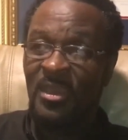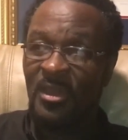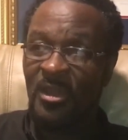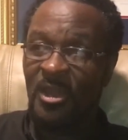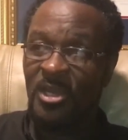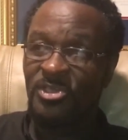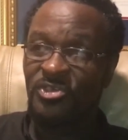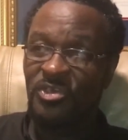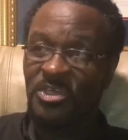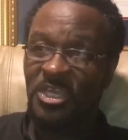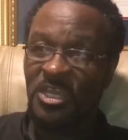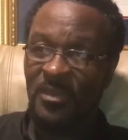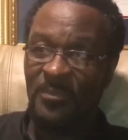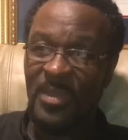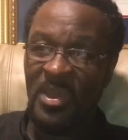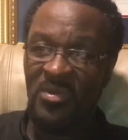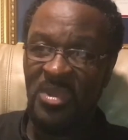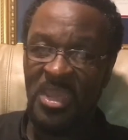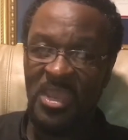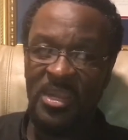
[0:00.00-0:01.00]
100 years,
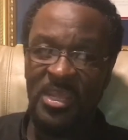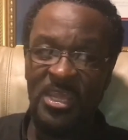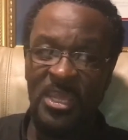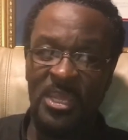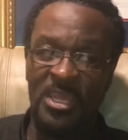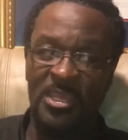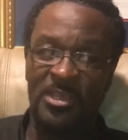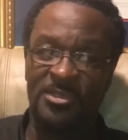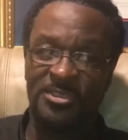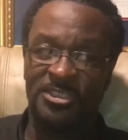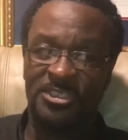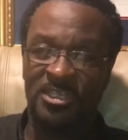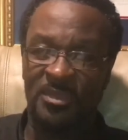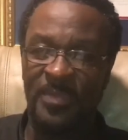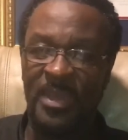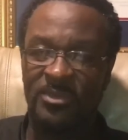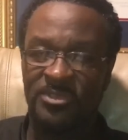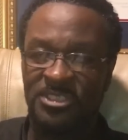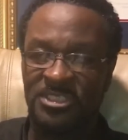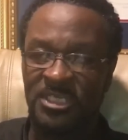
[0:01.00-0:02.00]
about 80 years,
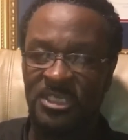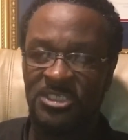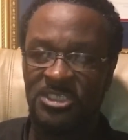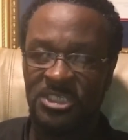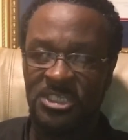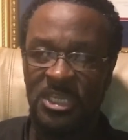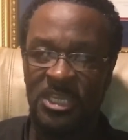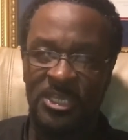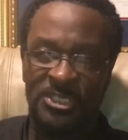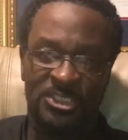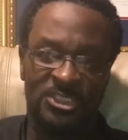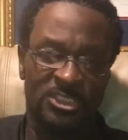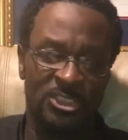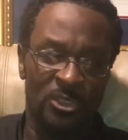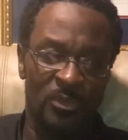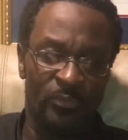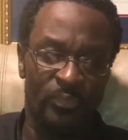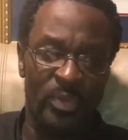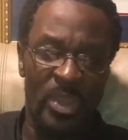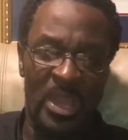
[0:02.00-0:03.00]
about 60 years,
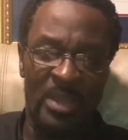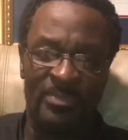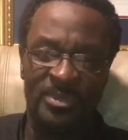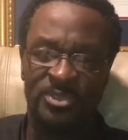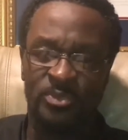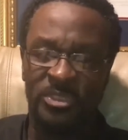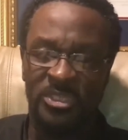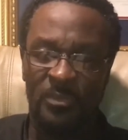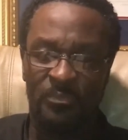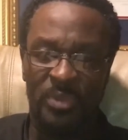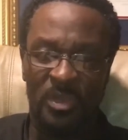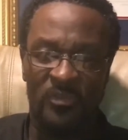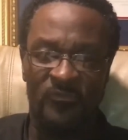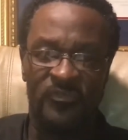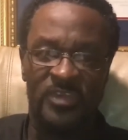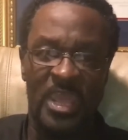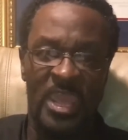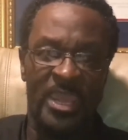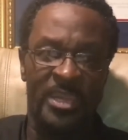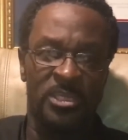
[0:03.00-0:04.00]
certain problems with the book
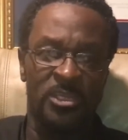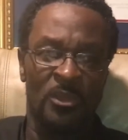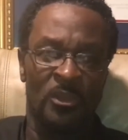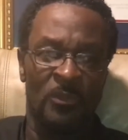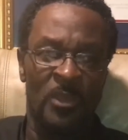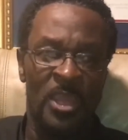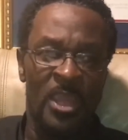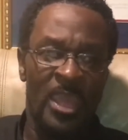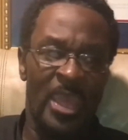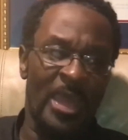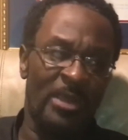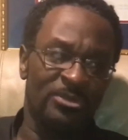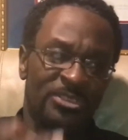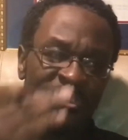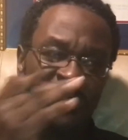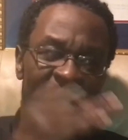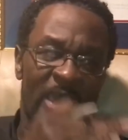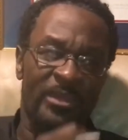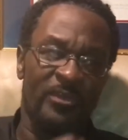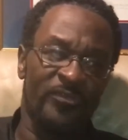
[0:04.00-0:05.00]
of Daniel.
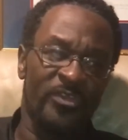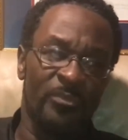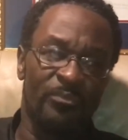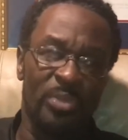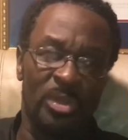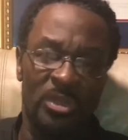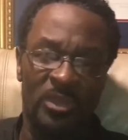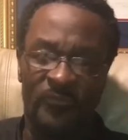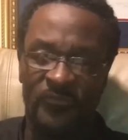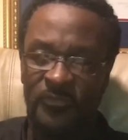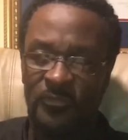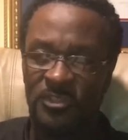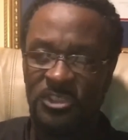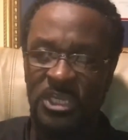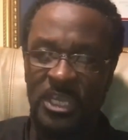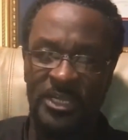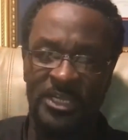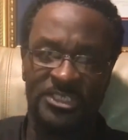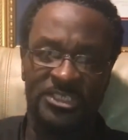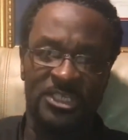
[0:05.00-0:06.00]
Outside of the book of
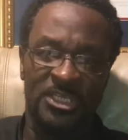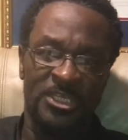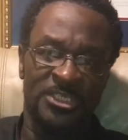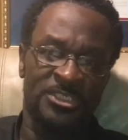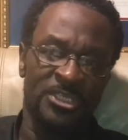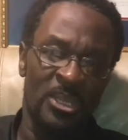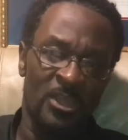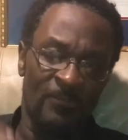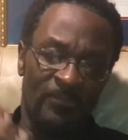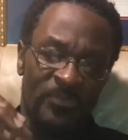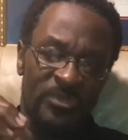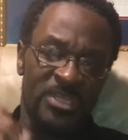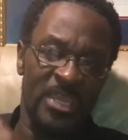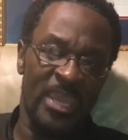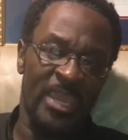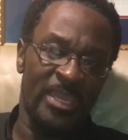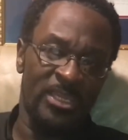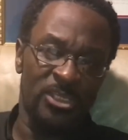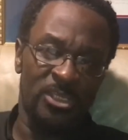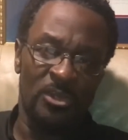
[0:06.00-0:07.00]
Genesis,
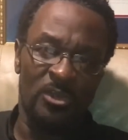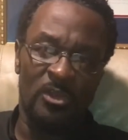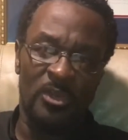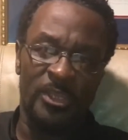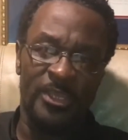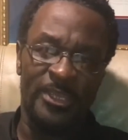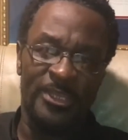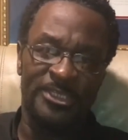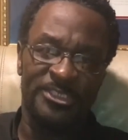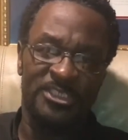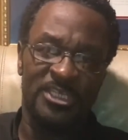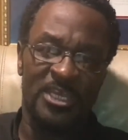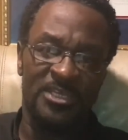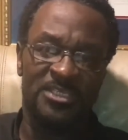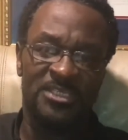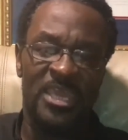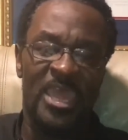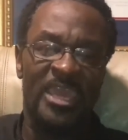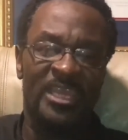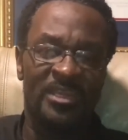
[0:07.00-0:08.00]
Daniel is
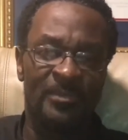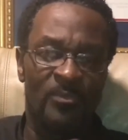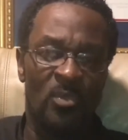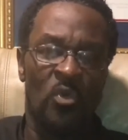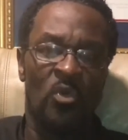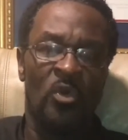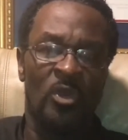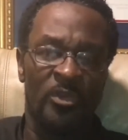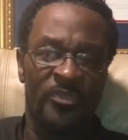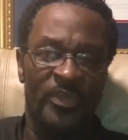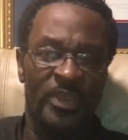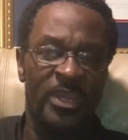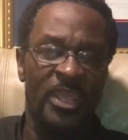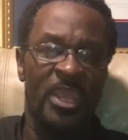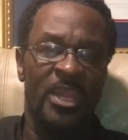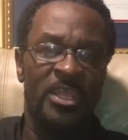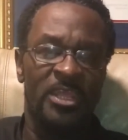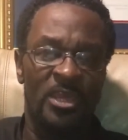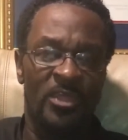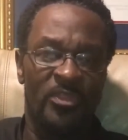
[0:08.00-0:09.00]
attacked more than
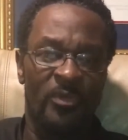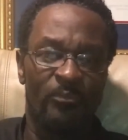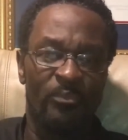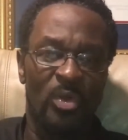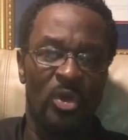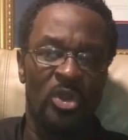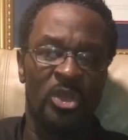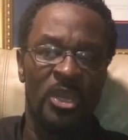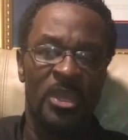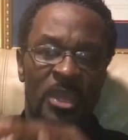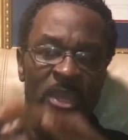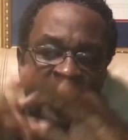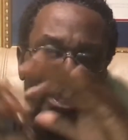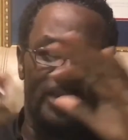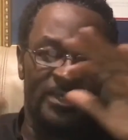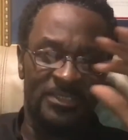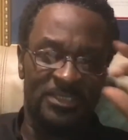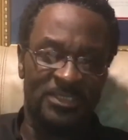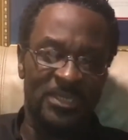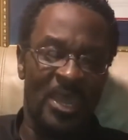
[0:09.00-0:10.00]
any other book
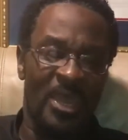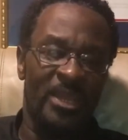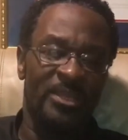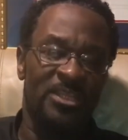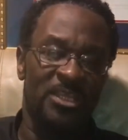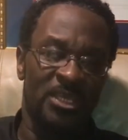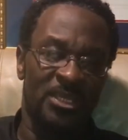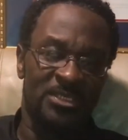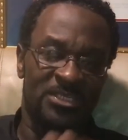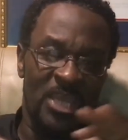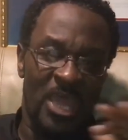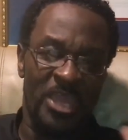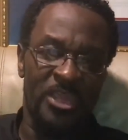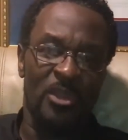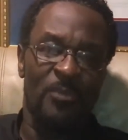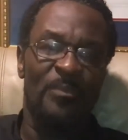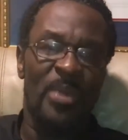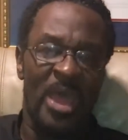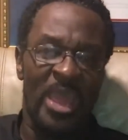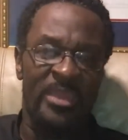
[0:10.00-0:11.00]
inside the
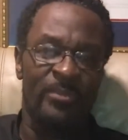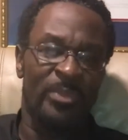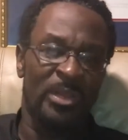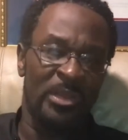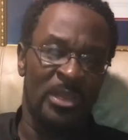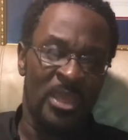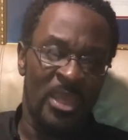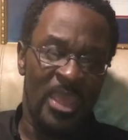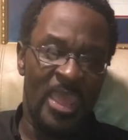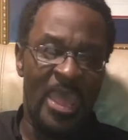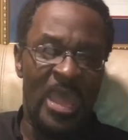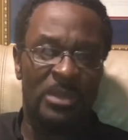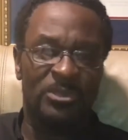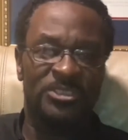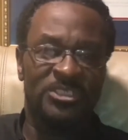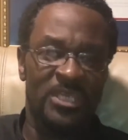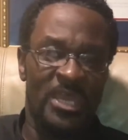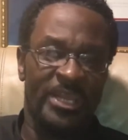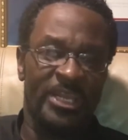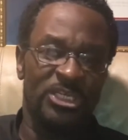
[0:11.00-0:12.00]
entire Bible.
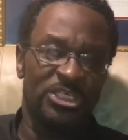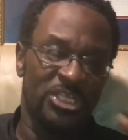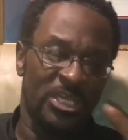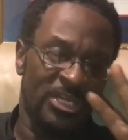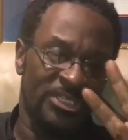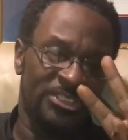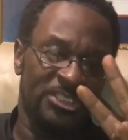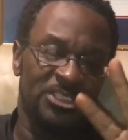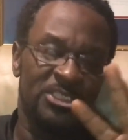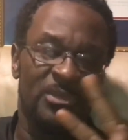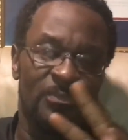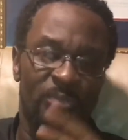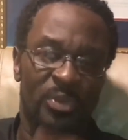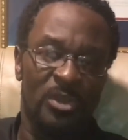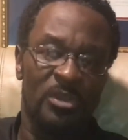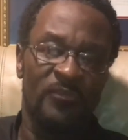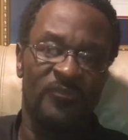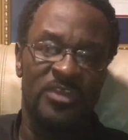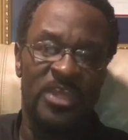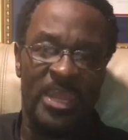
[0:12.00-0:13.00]
Outside of Genesis, the
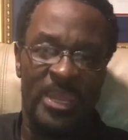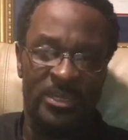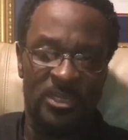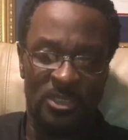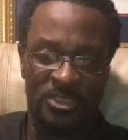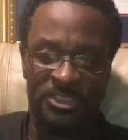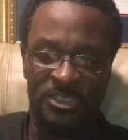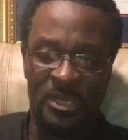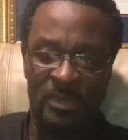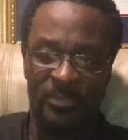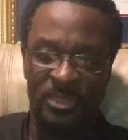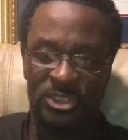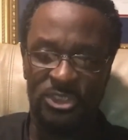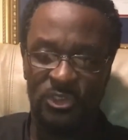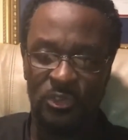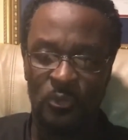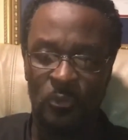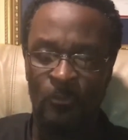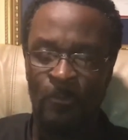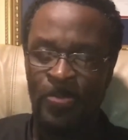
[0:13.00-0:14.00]
book of Daniel's number
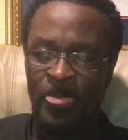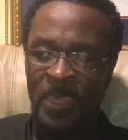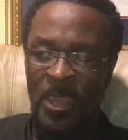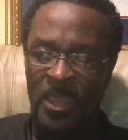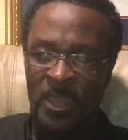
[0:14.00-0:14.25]
2.